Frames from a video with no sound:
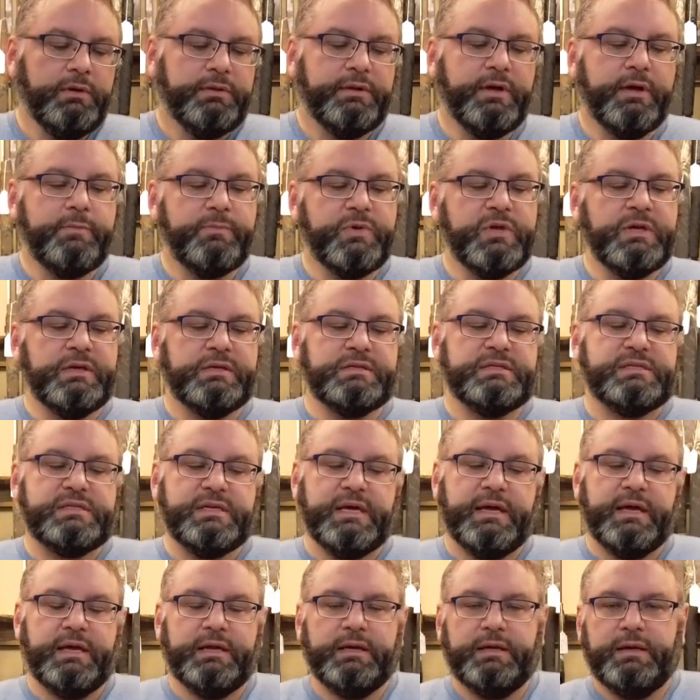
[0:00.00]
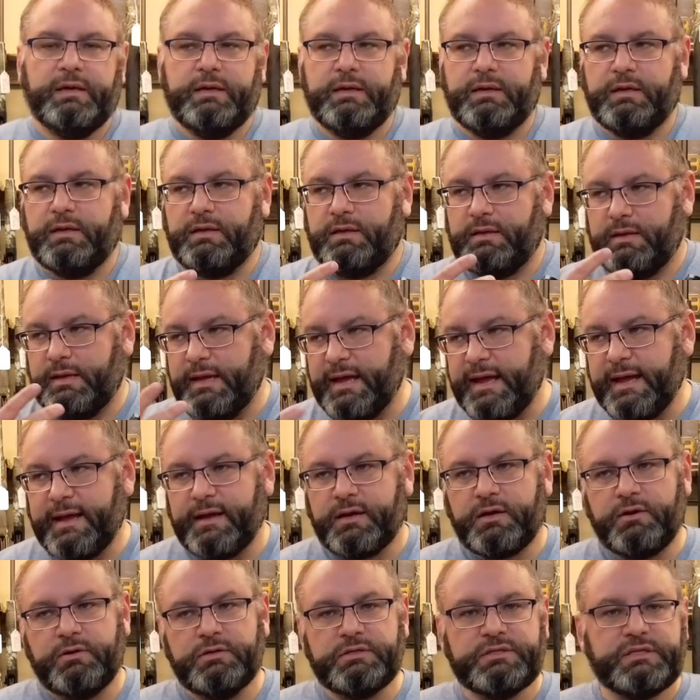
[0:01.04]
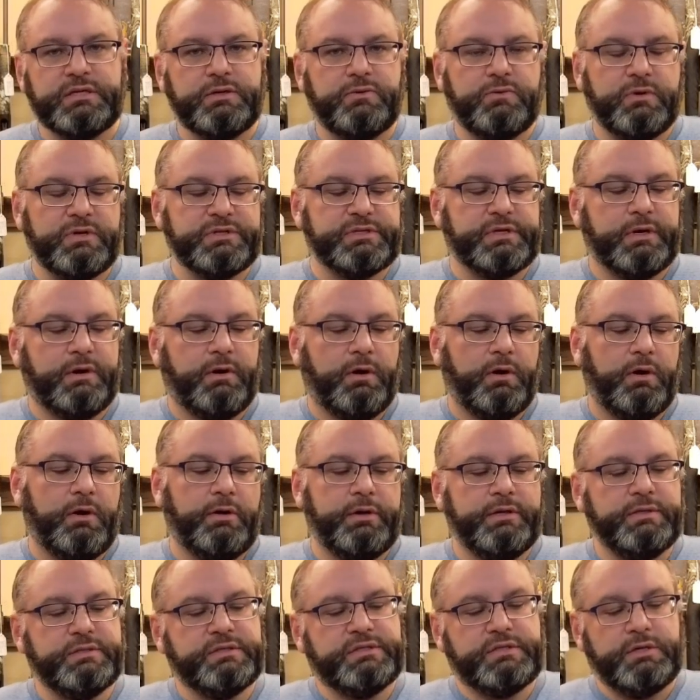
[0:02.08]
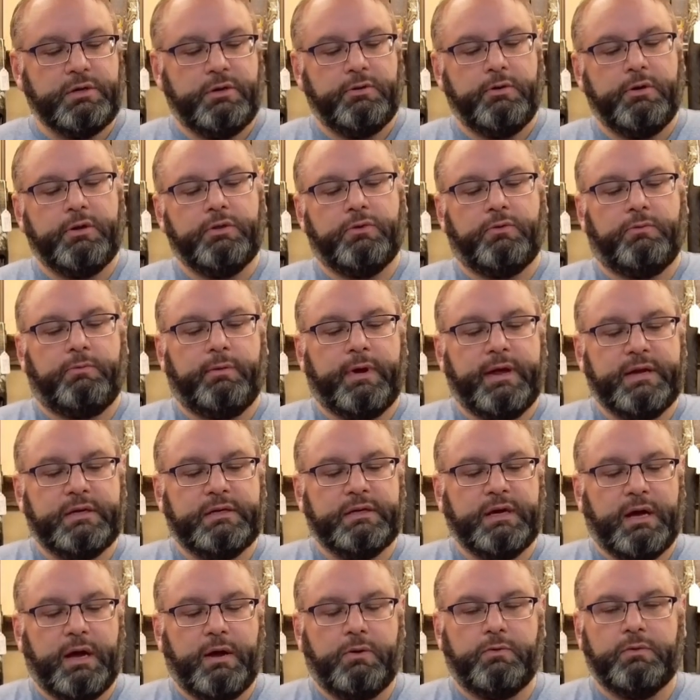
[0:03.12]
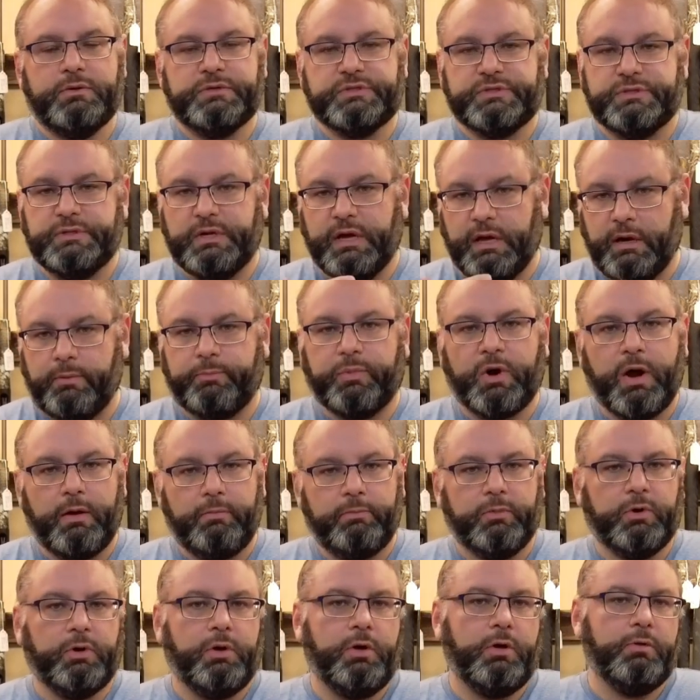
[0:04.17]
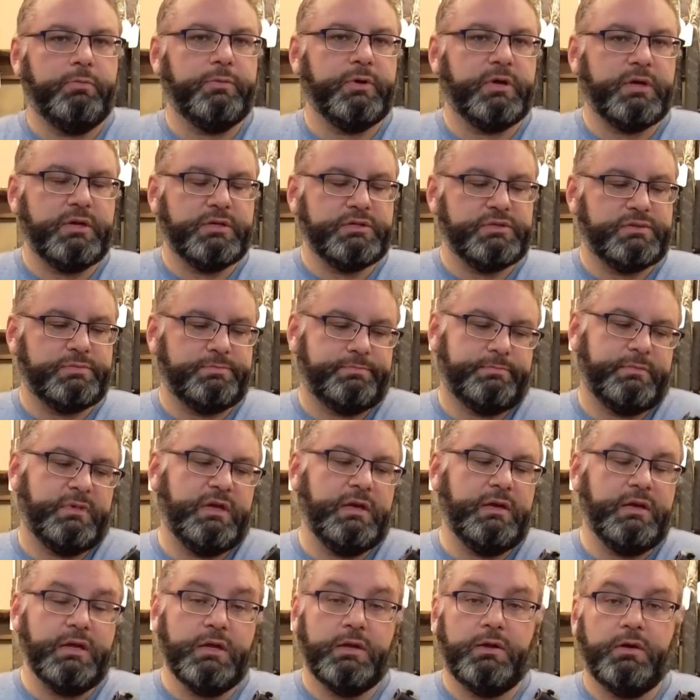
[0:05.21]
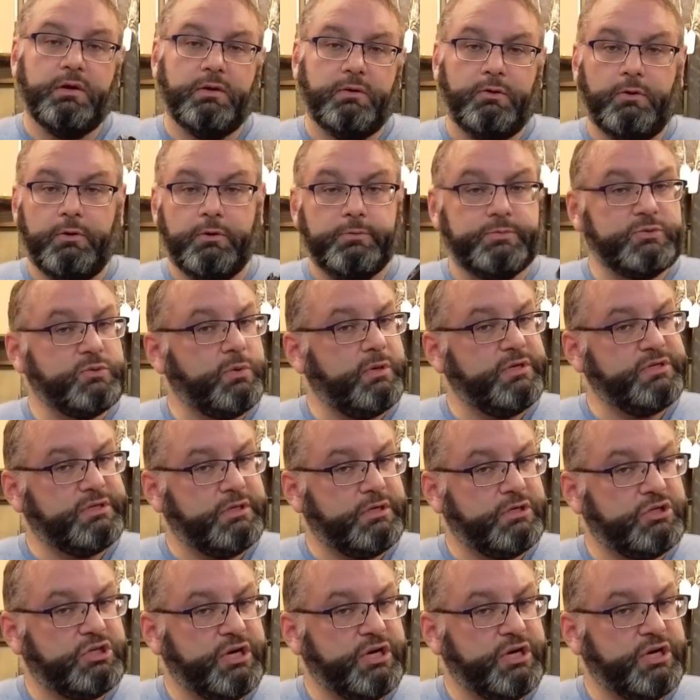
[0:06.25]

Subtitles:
That being said, accuracy wasn't hard, and zeroing the red dot was not a problem at all because getting good groups wasn't a